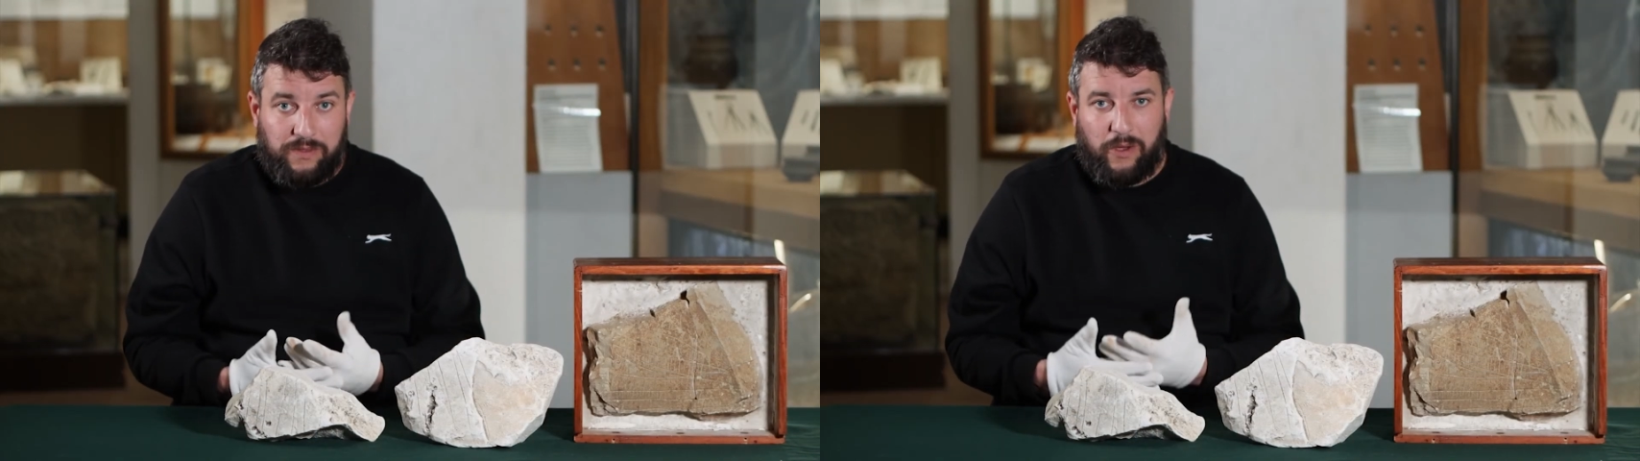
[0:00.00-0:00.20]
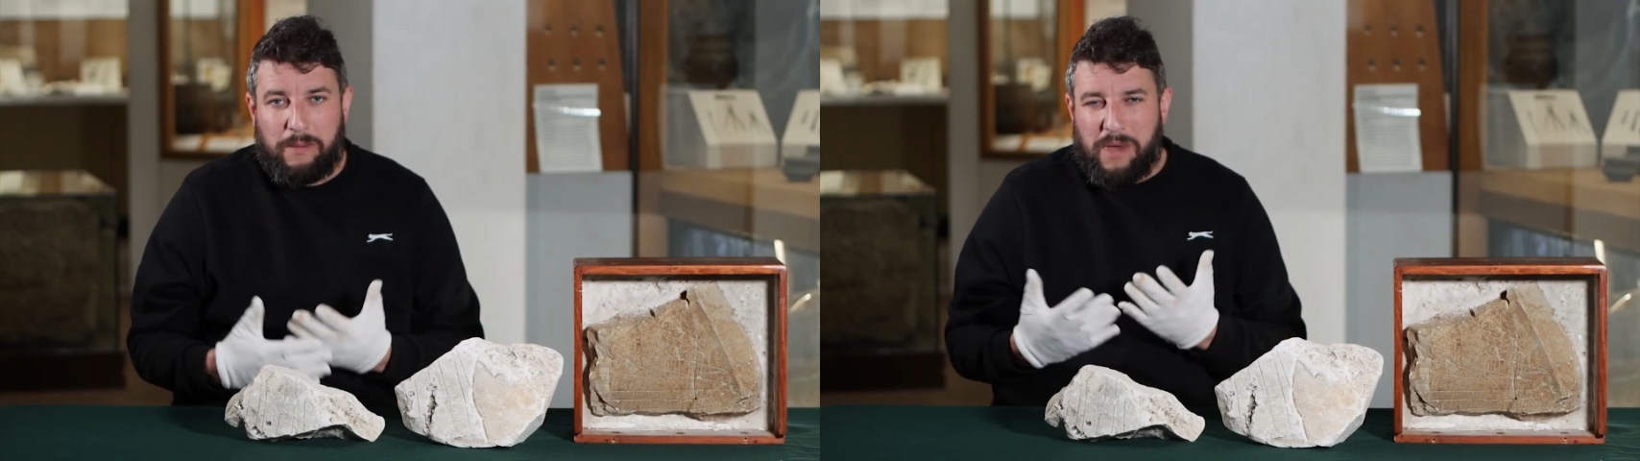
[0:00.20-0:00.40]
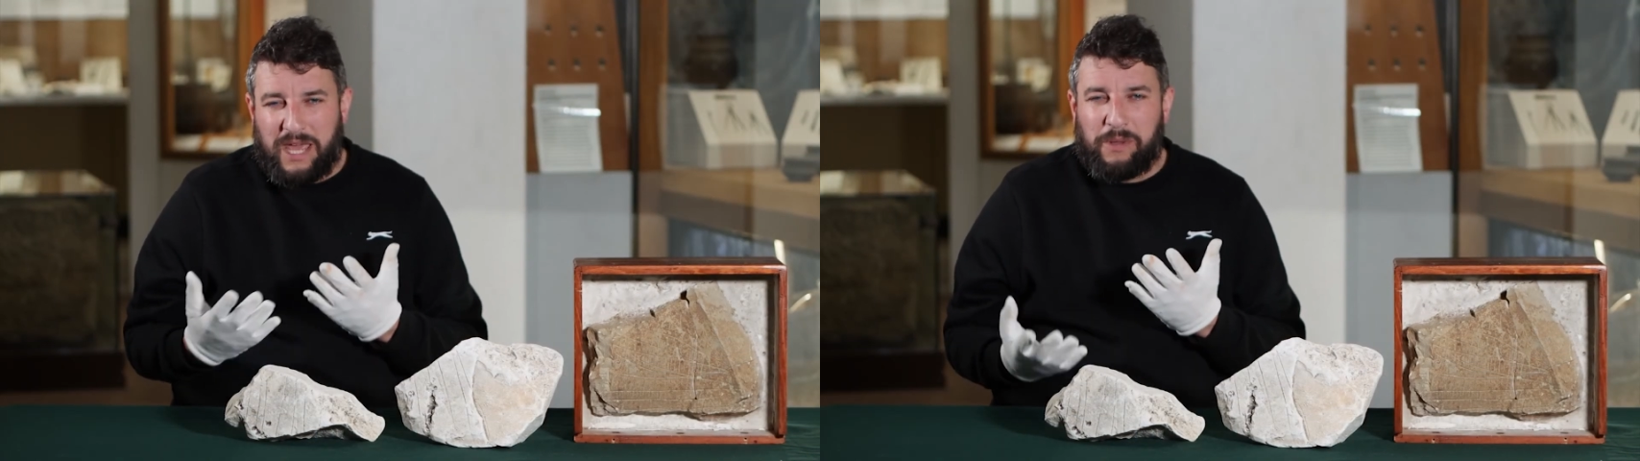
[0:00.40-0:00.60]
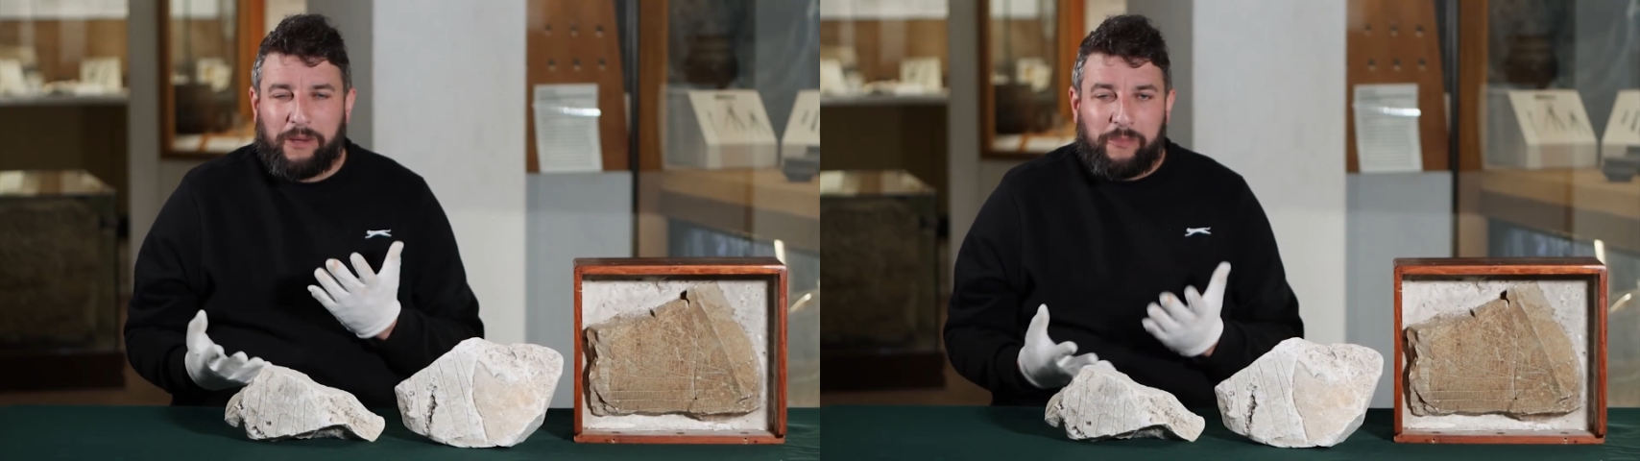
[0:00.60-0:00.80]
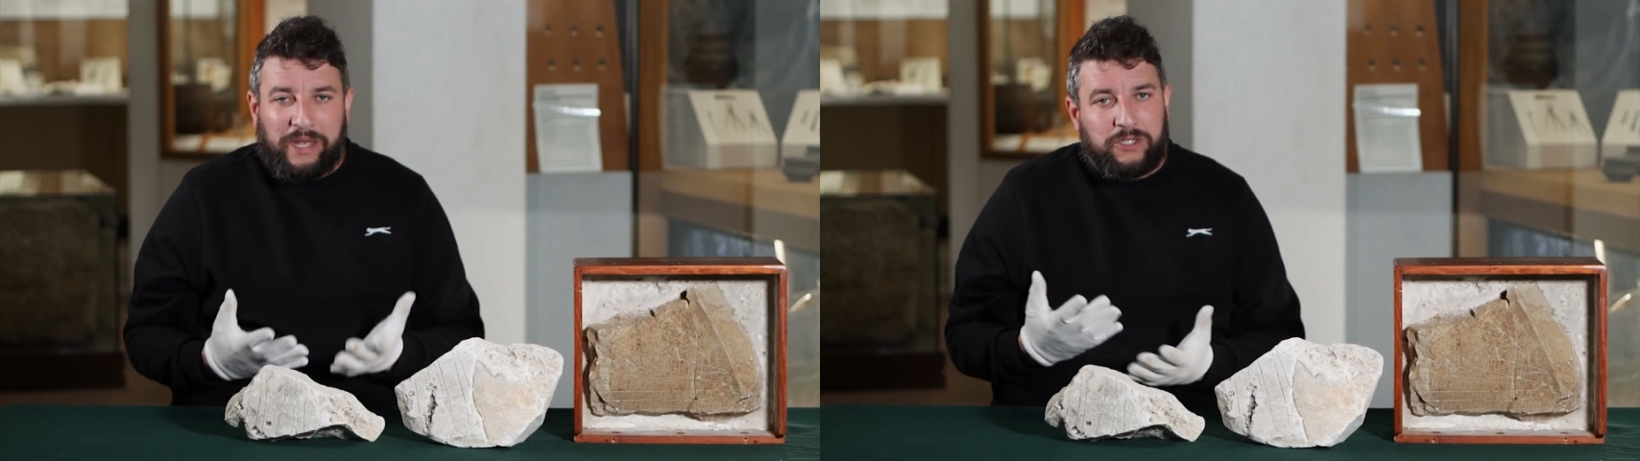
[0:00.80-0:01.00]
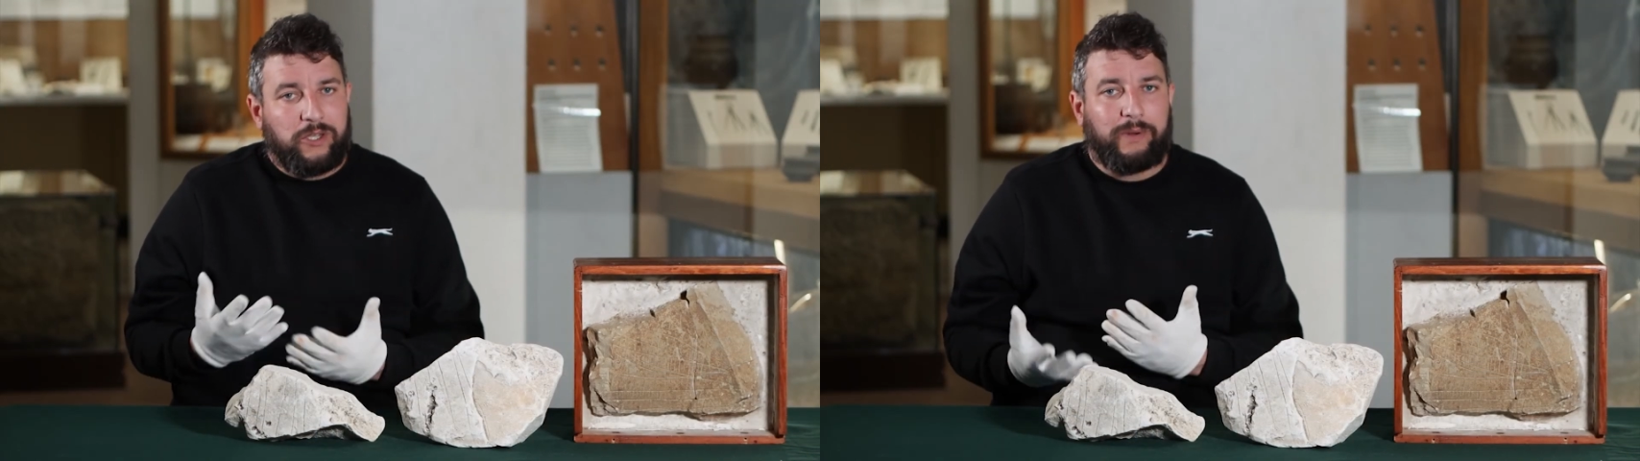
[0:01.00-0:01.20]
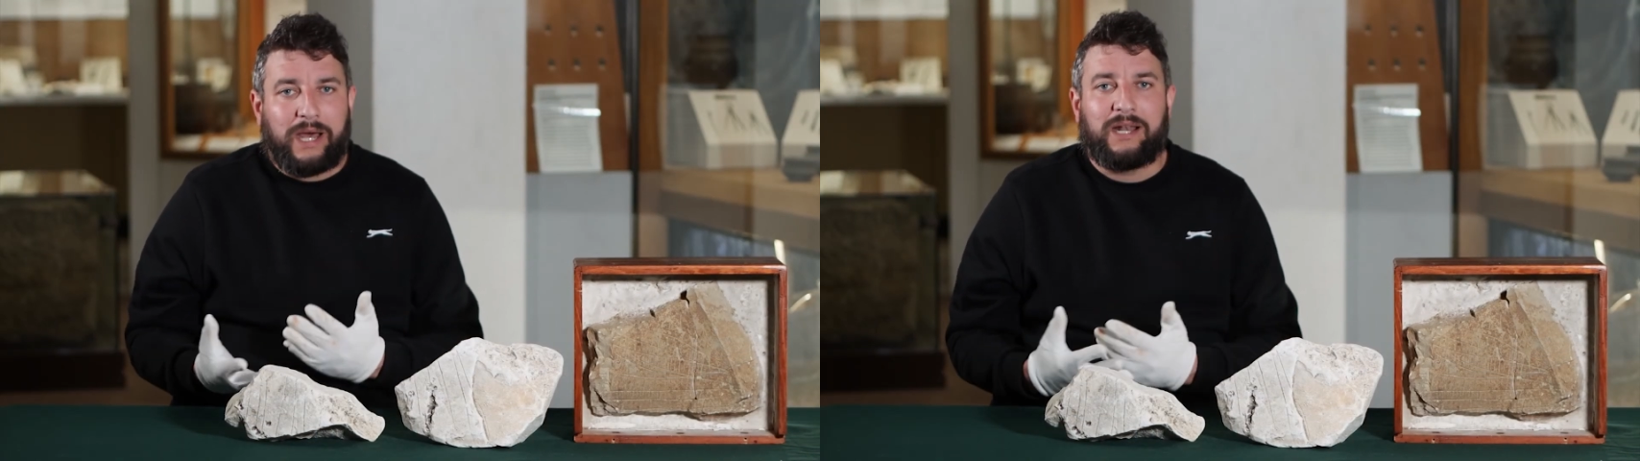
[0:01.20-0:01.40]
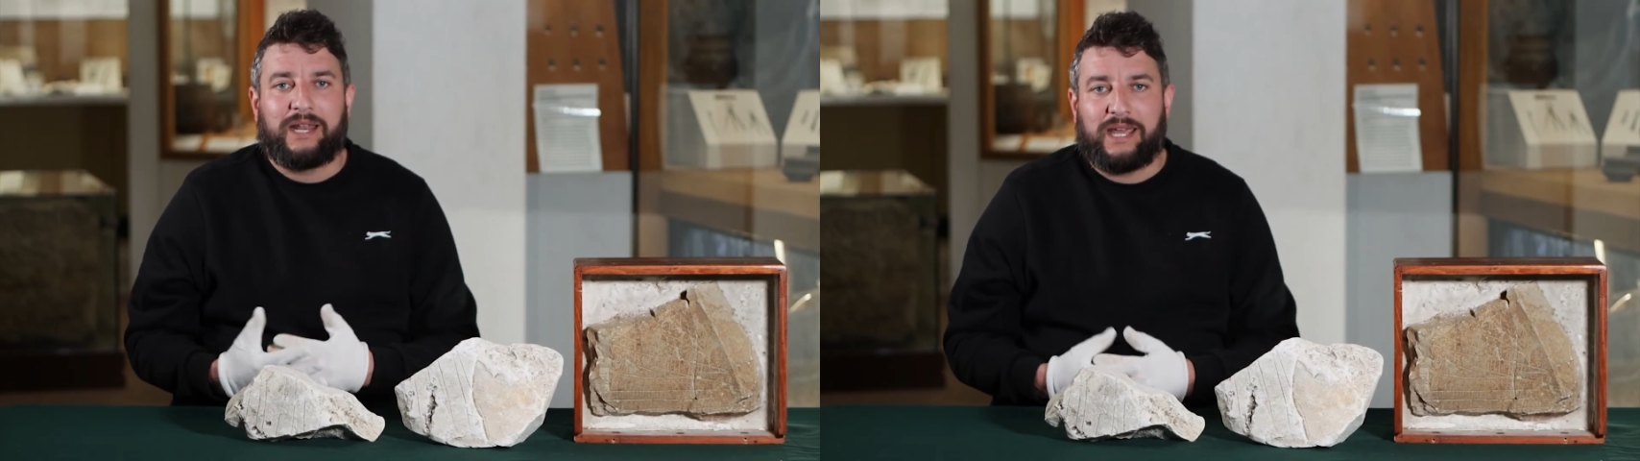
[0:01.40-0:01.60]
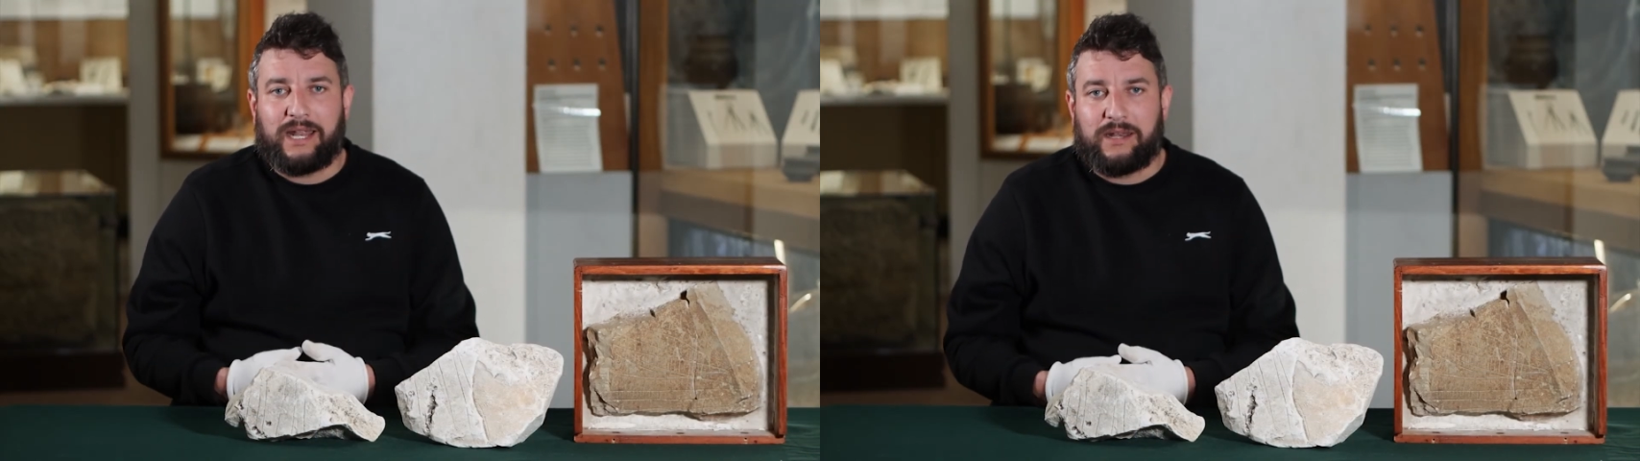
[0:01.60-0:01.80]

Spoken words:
though it may be a bit too early